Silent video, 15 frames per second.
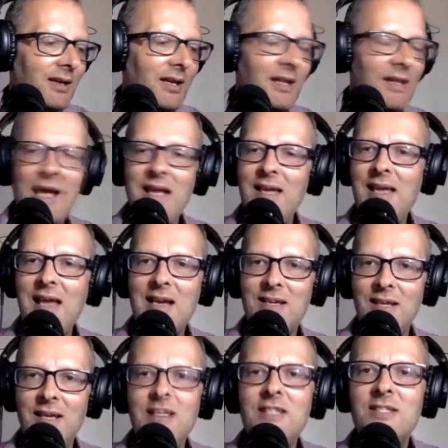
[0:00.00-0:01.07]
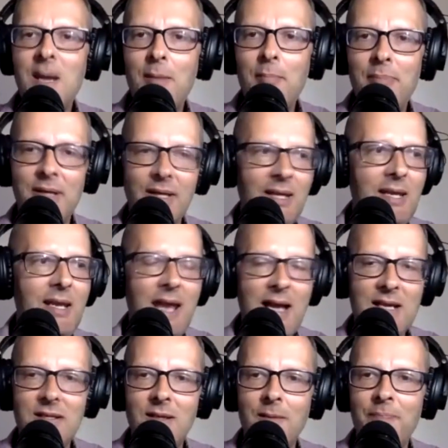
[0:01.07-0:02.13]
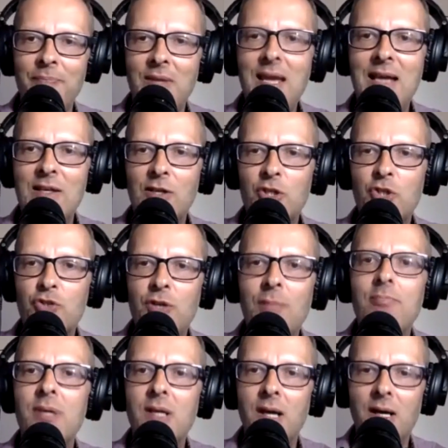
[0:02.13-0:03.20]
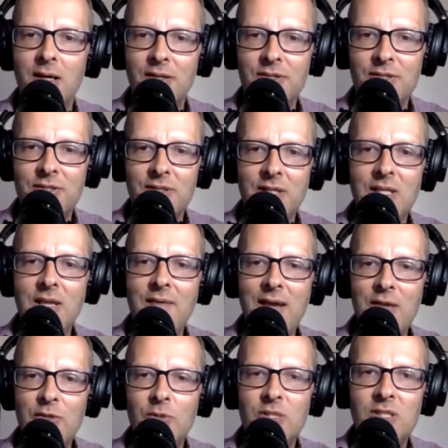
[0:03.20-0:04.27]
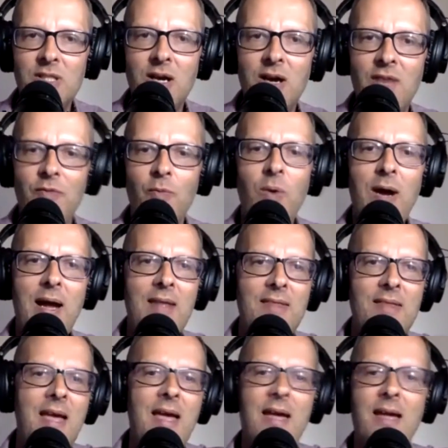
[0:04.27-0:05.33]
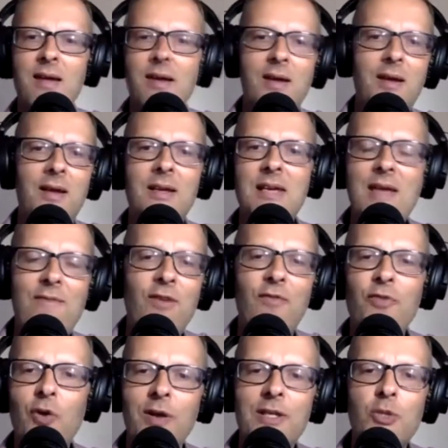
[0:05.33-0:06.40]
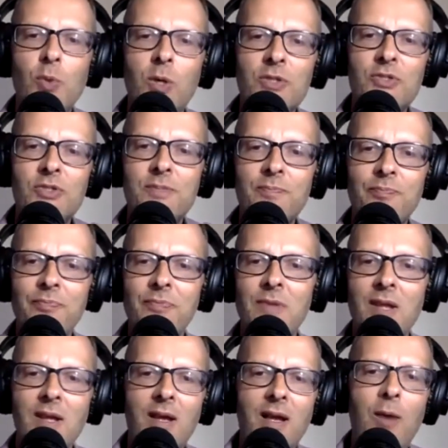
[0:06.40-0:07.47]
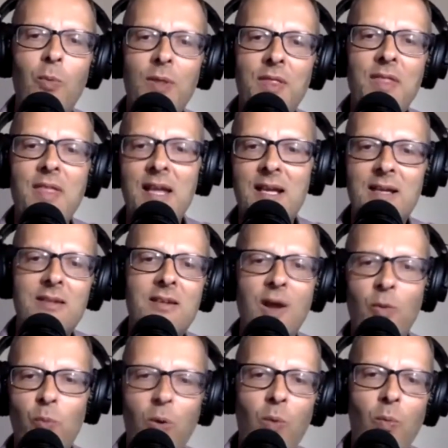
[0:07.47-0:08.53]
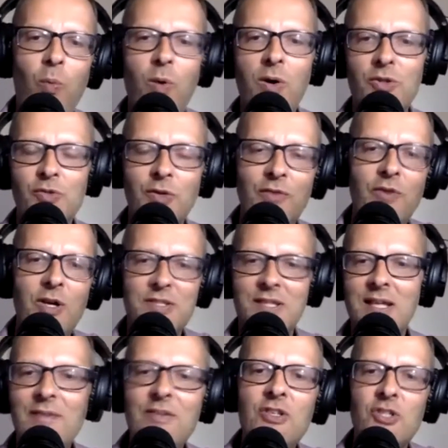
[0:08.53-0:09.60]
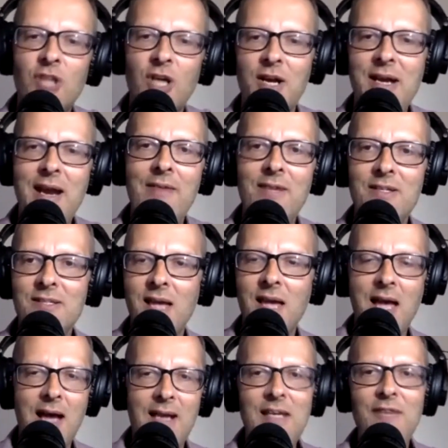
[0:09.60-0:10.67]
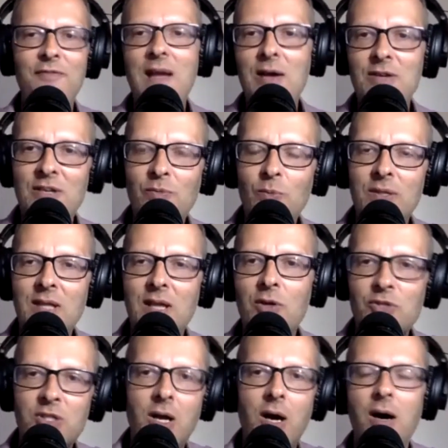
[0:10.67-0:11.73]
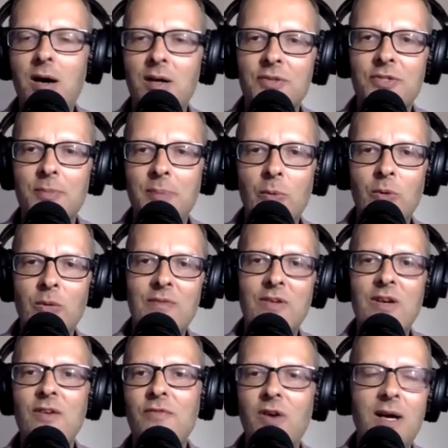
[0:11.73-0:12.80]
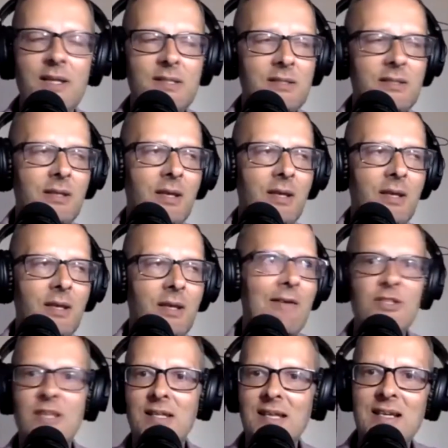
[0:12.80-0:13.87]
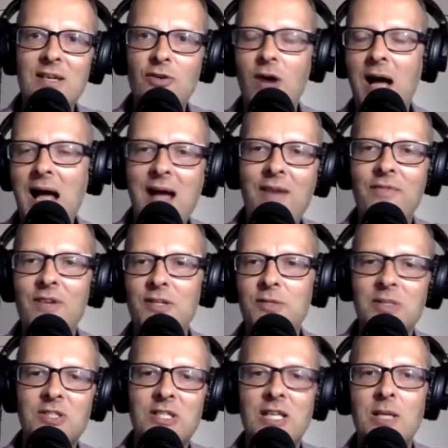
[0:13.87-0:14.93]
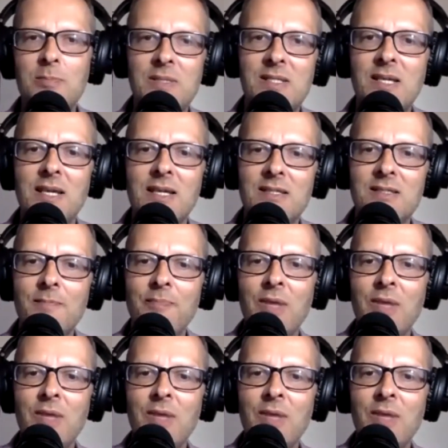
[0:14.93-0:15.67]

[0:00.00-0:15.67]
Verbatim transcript: that he had in his company he had he had like trump cards he gave out to his staff and where their level of knowledge was and whether they could, you know, what, what sort of advice they give in certain areas. And he found even with those cards that people were giving advice in areas that they did not have as much as expertise.